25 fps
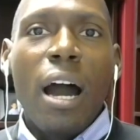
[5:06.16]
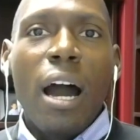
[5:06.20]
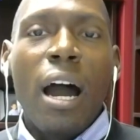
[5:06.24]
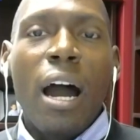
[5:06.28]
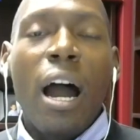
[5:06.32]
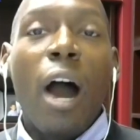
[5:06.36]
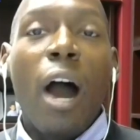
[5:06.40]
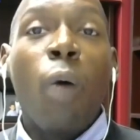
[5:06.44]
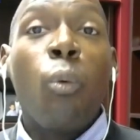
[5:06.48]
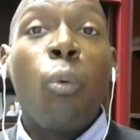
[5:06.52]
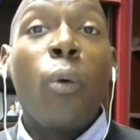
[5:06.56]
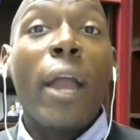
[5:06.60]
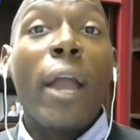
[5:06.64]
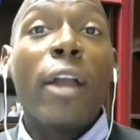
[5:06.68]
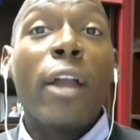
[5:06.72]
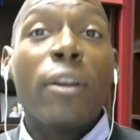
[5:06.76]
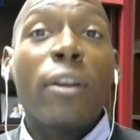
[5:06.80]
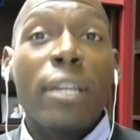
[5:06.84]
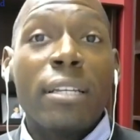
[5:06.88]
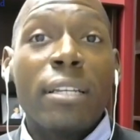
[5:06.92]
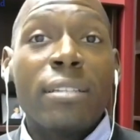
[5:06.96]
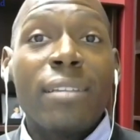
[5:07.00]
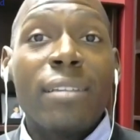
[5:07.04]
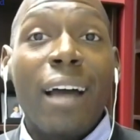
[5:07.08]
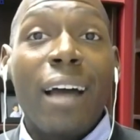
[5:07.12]

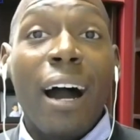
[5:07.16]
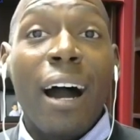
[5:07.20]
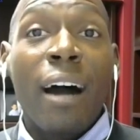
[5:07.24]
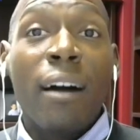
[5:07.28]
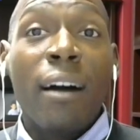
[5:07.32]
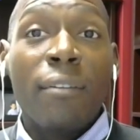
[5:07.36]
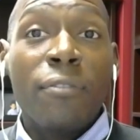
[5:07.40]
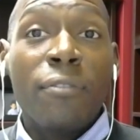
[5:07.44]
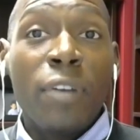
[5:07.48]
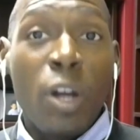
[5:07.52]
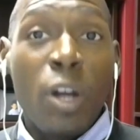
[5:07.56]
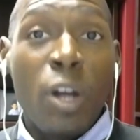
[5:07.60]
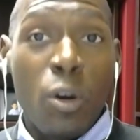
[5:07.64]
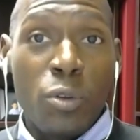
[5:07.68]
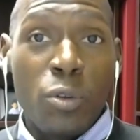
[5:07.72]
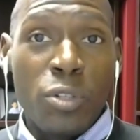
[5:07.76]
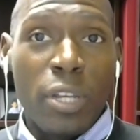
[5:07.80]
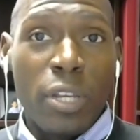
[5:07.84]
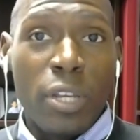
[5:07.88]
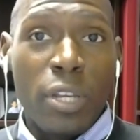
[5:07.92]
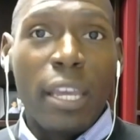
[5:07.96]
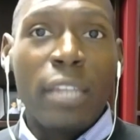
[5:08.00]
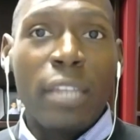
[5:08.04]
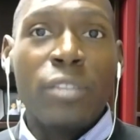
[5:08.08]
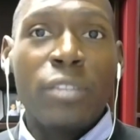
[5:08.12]
awareness of
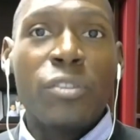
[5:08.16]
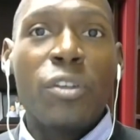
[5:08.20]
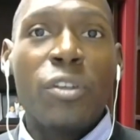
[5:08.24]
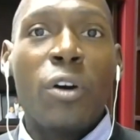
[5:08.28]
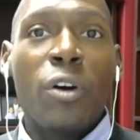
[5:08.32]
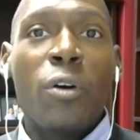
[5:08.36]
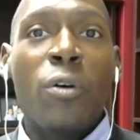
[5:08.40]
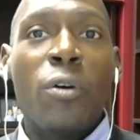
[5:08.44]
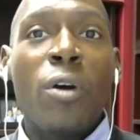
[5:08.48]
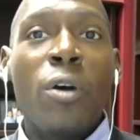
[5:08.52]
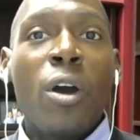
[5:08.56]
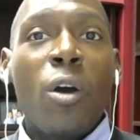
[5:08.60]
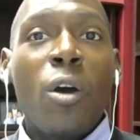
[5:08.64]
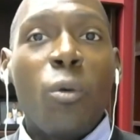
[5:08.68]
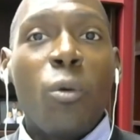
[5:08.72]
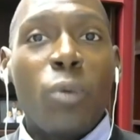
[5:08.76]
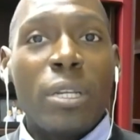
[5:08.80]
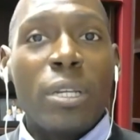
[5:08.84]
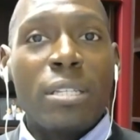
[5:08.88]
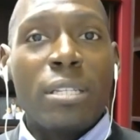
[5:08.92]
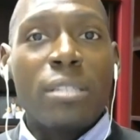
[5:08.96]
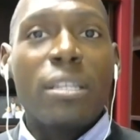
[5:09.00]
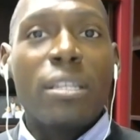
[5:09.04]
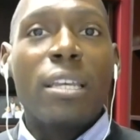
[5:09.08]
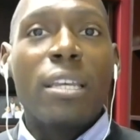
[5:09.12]
coaching, and so we
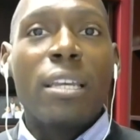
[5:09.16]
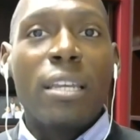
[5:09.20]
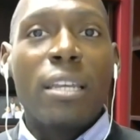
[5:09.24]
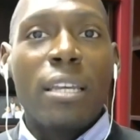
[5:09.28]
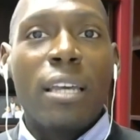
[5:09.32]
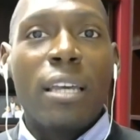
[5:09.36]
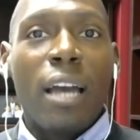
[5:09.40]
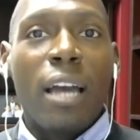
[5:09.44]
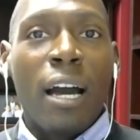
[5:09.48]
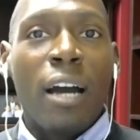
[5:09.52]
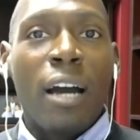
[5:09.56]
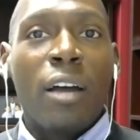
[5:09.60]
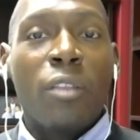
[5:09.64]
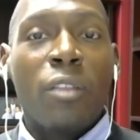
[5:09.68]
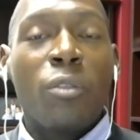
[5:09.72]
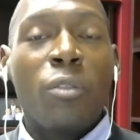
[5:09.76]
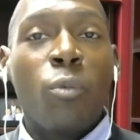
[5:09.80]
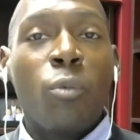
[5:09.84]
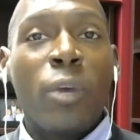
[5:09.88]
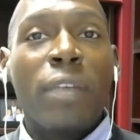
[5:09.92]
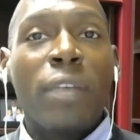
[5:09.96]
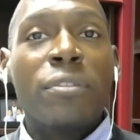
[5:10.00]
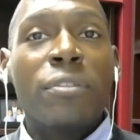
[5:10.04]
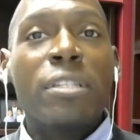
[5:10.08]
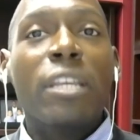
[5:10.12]

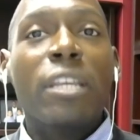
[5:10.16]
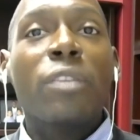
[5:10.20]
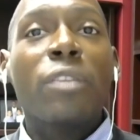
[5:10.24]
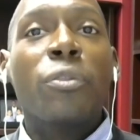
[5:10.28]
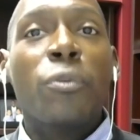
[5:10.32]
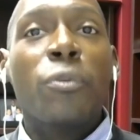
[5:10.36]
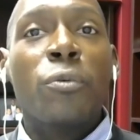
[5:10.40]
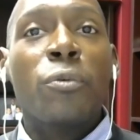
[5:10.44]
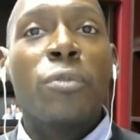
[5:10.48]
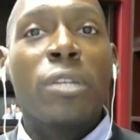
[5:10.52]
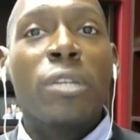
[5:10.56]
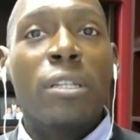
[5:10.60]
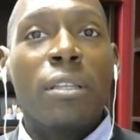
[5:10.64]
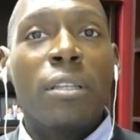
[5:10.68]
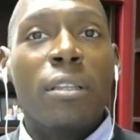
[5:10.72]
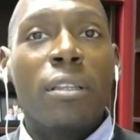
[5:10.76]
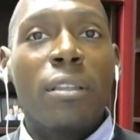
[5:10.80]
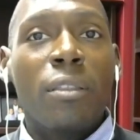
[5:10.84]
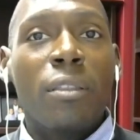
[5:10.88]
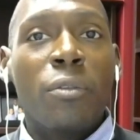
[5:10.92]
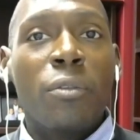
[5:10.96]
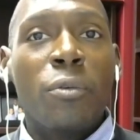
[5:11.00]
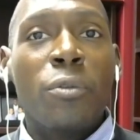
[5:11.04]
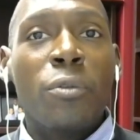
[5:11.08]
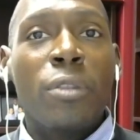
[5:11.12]
have seen through
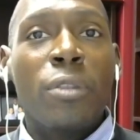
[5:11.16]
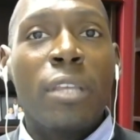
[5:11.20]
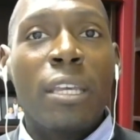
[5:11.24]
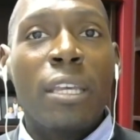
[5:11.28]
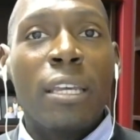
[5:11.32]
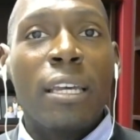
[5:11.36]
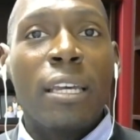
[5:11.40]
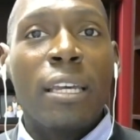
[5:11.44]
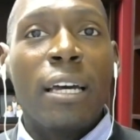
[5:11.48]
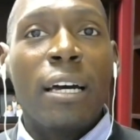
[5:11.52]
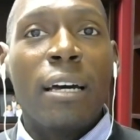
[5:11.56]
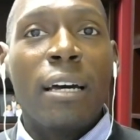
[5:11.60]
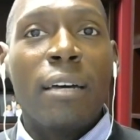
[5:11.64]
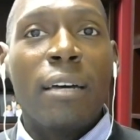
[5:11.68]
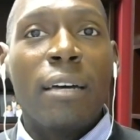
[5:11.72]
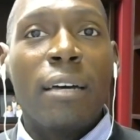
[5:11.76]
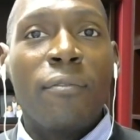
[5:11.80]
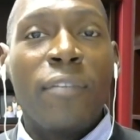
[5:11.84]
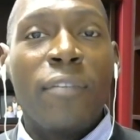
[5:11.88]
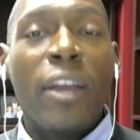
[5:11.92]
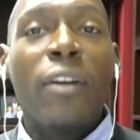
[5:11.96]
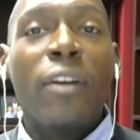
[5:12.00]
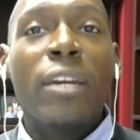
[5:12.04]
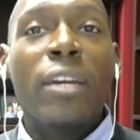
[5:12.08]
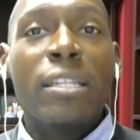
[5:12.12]
the
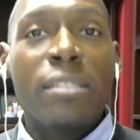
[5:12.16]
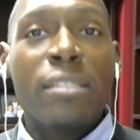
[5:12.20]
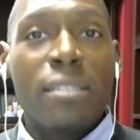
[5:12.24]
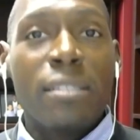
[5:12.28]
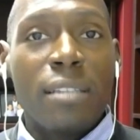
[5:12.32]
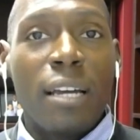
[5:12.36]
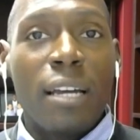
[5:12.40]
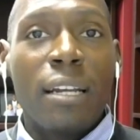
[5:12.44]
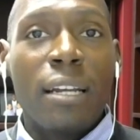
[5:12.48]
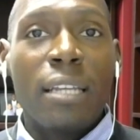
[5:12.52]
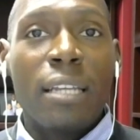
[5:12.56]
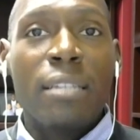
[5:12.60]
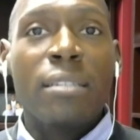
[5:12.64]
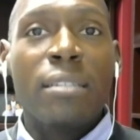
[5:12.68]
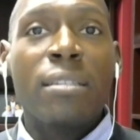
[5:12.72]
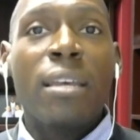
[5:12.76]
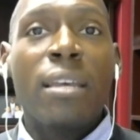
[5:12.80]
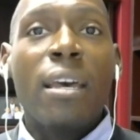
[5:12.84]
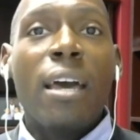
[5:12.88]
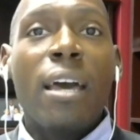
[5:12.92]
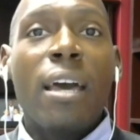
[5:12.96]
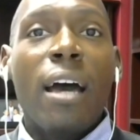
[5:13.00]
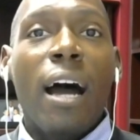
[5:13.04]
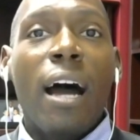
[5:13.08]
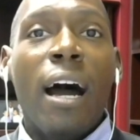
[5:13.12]
various studies
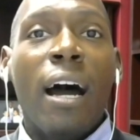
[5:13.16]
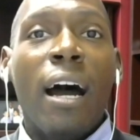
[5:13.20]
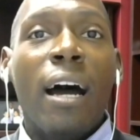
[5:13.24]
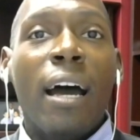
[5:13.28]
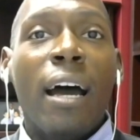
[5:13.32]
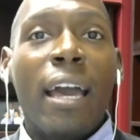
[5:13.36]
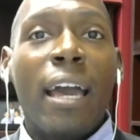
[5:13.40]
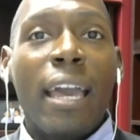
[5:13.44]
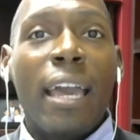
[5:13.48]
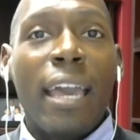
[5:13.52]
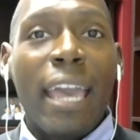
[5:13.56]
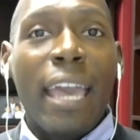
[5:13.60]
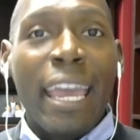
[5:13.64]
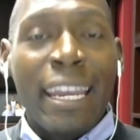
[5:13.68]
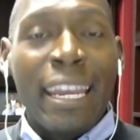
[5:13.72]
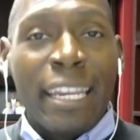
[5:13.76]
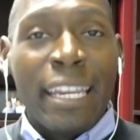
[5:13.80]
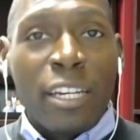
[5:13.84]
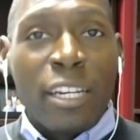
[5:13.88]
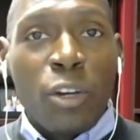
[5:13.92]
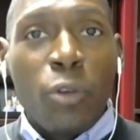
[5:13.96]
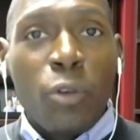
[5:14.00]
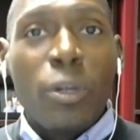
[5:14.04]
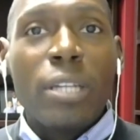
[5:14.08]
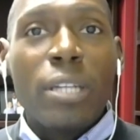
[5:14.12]
an
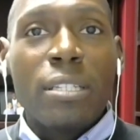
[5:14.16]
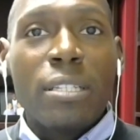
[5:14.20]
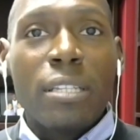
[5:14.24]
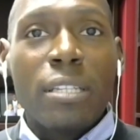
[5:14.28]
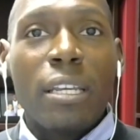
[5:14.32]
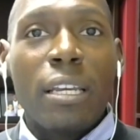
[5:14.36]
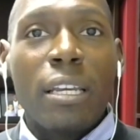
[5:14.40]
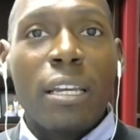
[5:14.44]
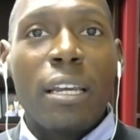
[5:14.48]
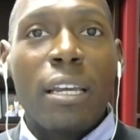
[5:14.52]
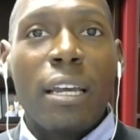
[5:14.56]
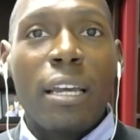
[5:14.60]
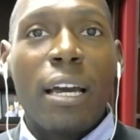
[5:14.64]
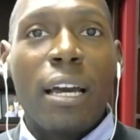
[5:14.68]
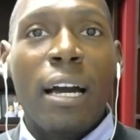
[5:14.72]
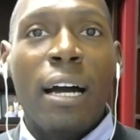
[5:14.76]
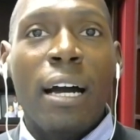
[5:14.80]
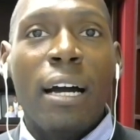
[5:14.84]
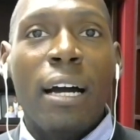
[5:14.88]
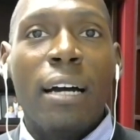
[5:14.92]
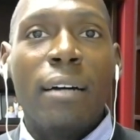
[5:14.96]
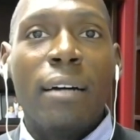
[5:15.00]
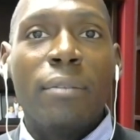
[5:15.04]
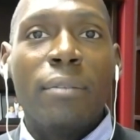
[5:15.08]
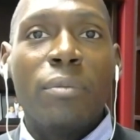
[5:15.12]
increasing
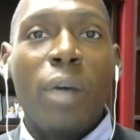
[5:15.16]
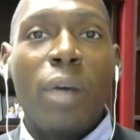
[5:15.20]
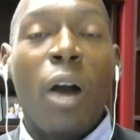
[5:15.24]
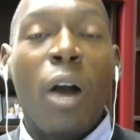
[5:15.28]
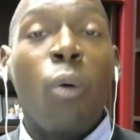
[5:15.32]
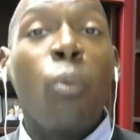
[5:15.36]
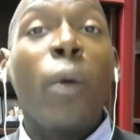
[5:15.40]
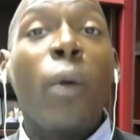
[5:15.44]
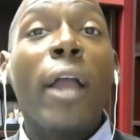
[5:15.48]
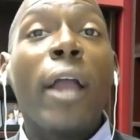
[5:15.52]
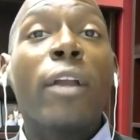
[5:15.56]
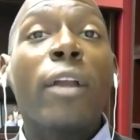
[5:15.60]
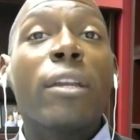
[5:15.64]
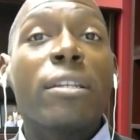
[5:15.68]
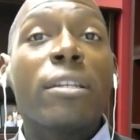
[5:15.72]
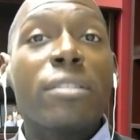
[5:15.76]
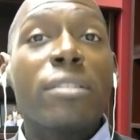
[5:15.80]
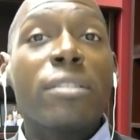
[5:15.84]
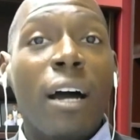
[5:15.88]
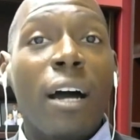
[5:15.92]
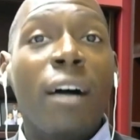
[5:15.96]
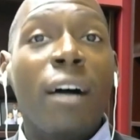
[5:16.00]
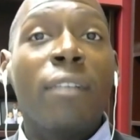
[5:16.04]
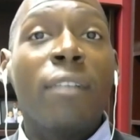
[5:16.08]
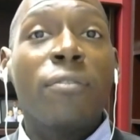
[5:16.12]
awareness
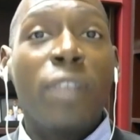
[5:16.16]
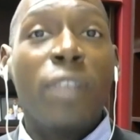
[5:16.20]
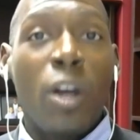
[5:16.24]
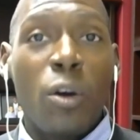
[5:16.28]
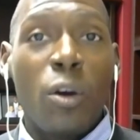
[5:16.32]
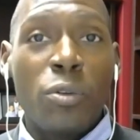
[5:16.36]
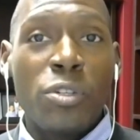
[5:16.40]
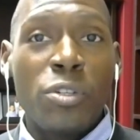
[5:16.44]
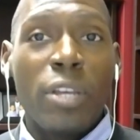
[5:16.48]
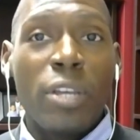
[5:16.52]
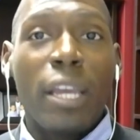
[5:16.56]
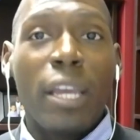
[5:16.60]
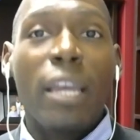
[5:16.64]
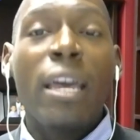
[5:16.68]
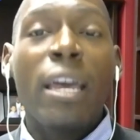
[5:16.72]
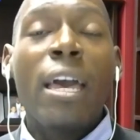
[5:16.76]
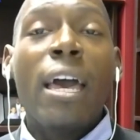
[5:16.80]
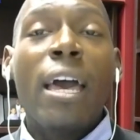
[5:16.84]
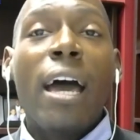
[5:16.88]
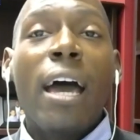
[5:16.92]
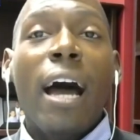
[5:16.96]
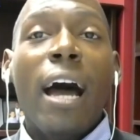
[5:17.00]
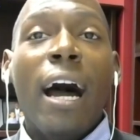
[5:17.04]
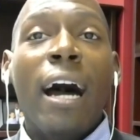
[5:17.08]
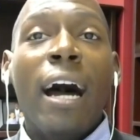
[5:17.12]
of coaching.
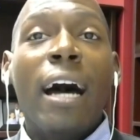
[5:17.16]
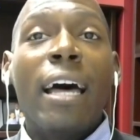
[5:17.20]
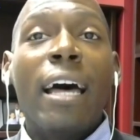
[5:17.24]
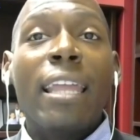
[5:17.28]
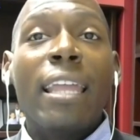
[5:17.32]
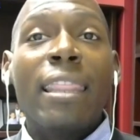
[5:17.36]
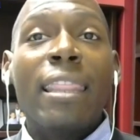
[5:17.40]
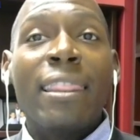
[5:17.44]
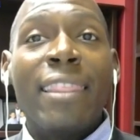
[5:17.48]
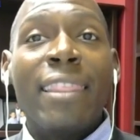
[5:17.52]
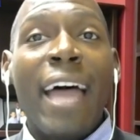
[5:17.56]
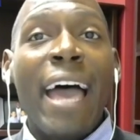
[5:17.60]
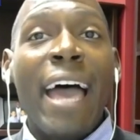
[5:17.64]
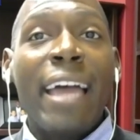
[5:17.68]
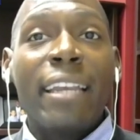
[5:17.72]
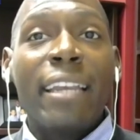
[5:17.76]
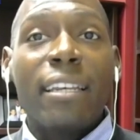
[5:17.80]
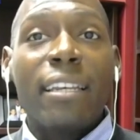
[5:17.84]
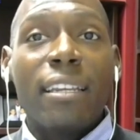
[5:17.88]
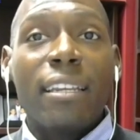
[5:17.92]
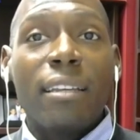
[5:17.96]
That